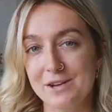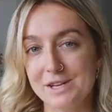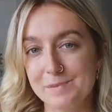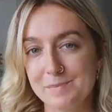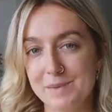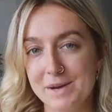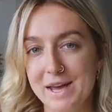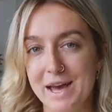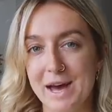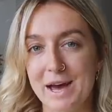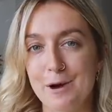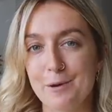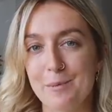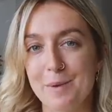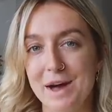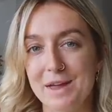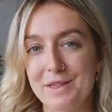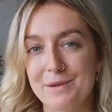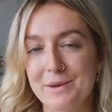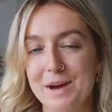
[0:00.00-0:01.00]
crispy kale
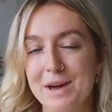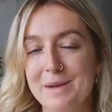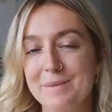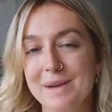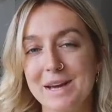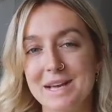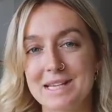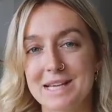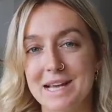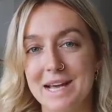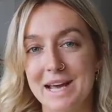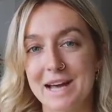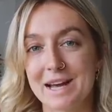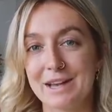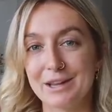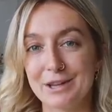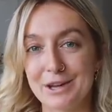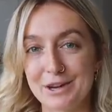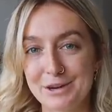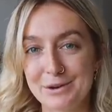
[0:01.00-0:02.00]
by the way because I get a
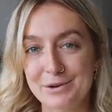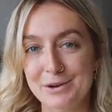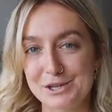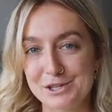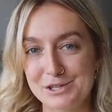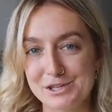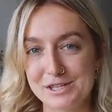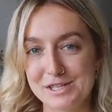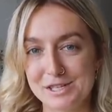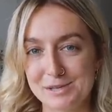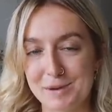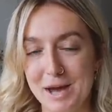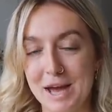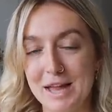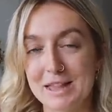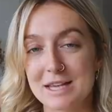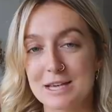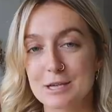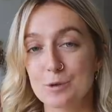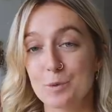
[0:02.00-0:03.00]
lot of questions
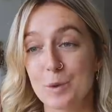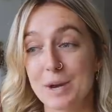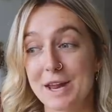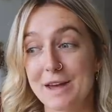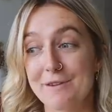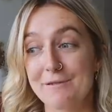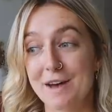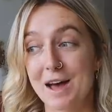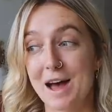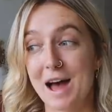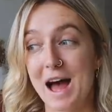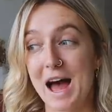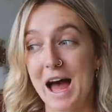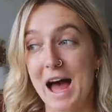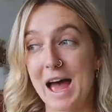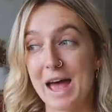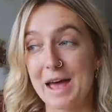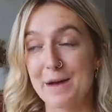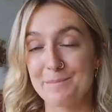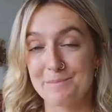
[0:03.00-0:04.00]
about this whenever
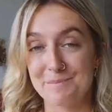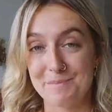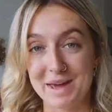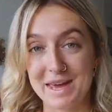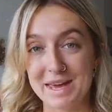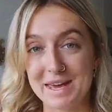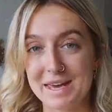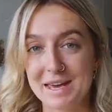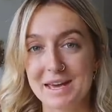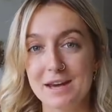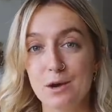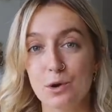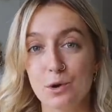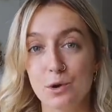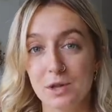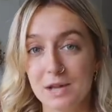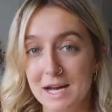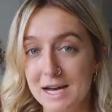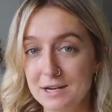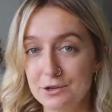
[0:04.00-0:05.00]
I make it
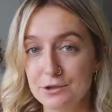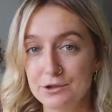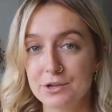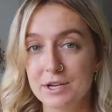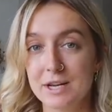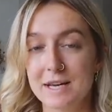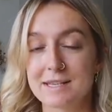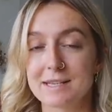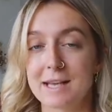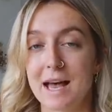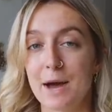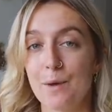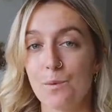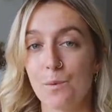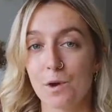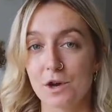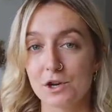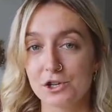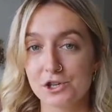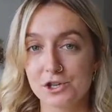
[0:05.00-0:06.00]
all I do is I
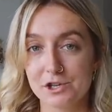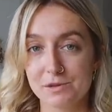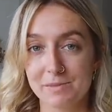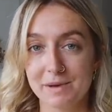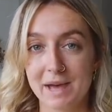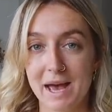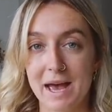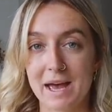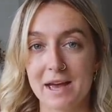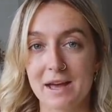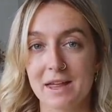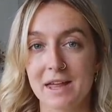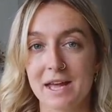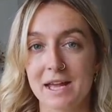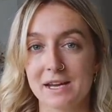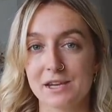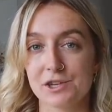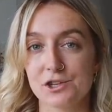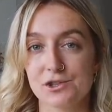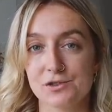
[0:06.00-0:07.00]
wash some kale
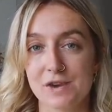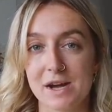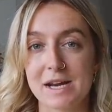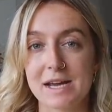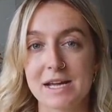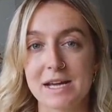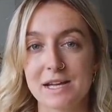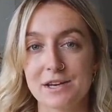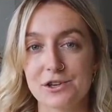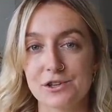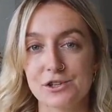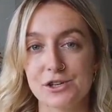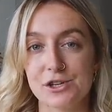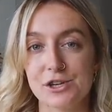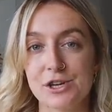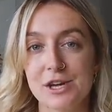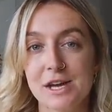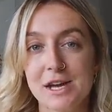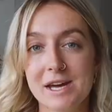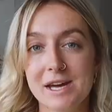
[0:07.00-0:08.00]
and I shred it
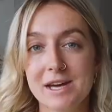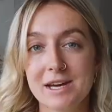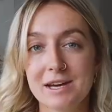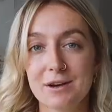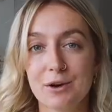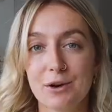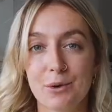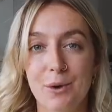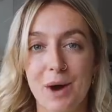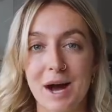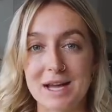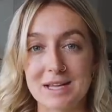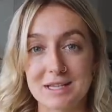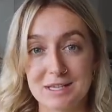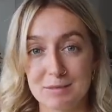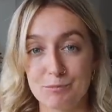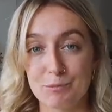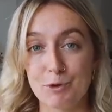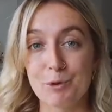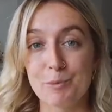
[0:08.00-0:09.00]
into quite
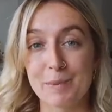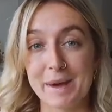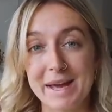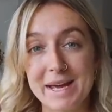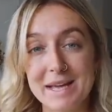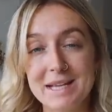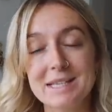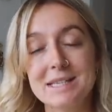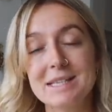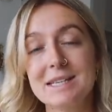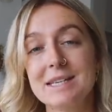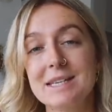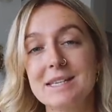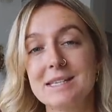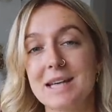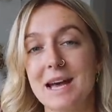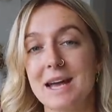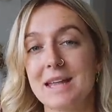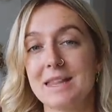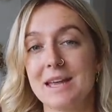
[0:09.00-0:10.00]
small pieces
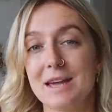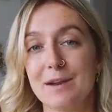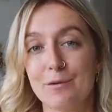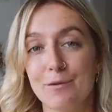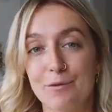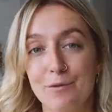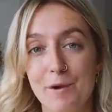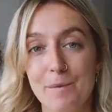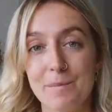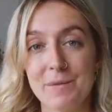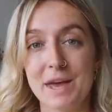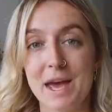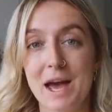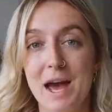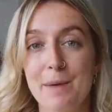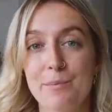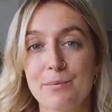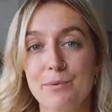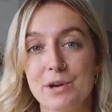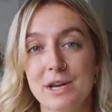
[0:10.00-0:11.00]
and then from there
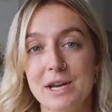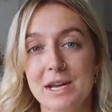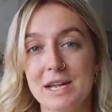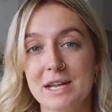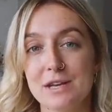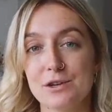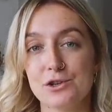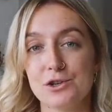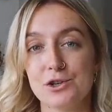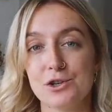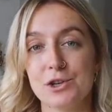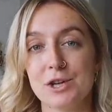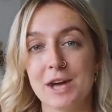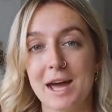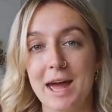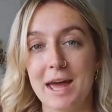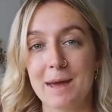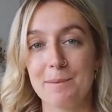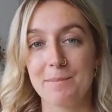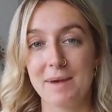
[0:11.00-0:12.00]
I put it into
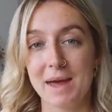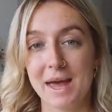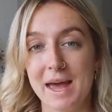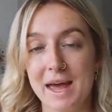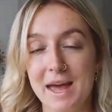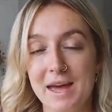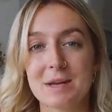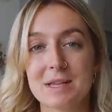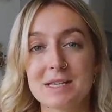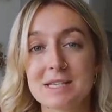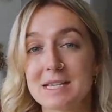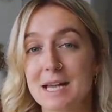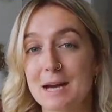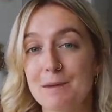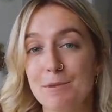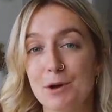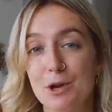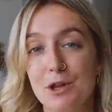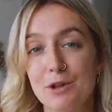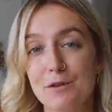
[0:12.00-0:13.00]
a pan with
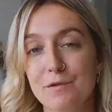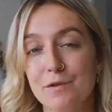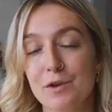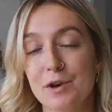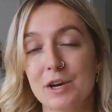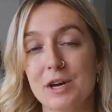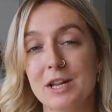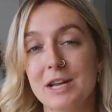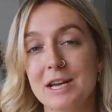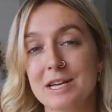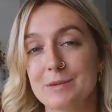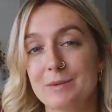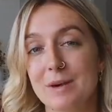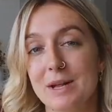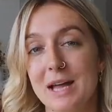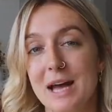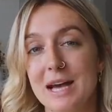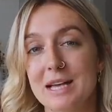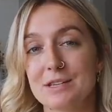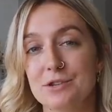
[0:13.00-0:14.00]
some olive oil as
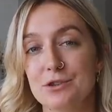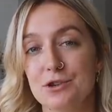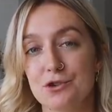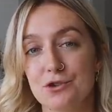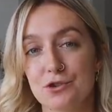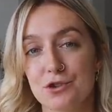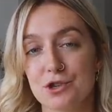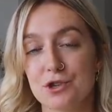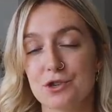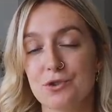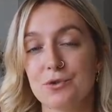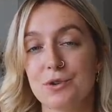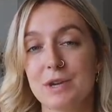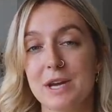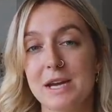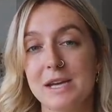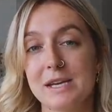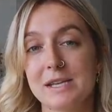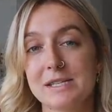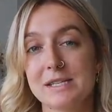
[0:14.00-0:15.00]
well as nutritional
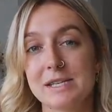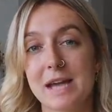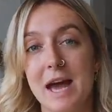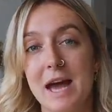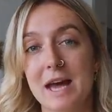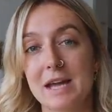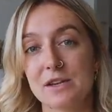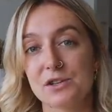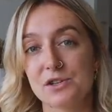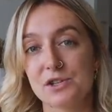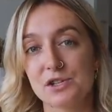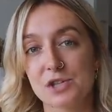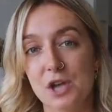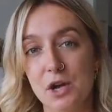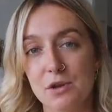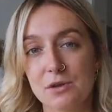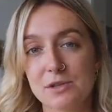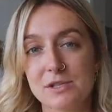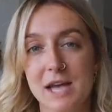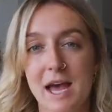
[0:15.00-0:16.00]
yeast and
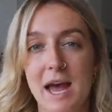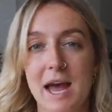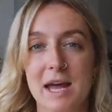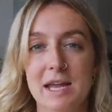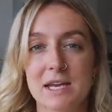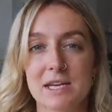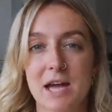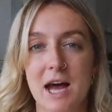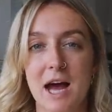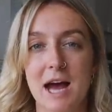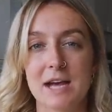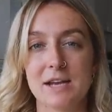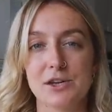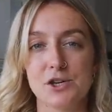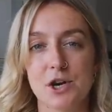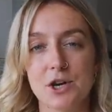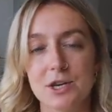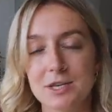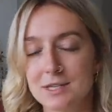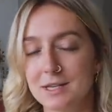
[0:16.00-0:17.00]
salt and I
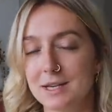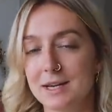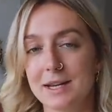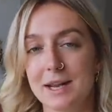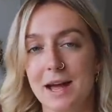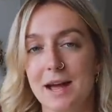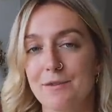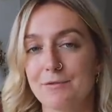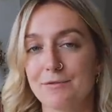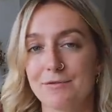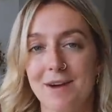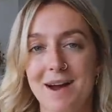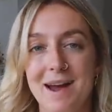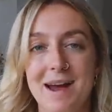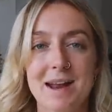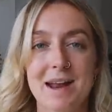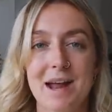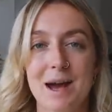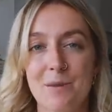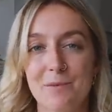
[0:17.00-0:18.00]
toss it and fry it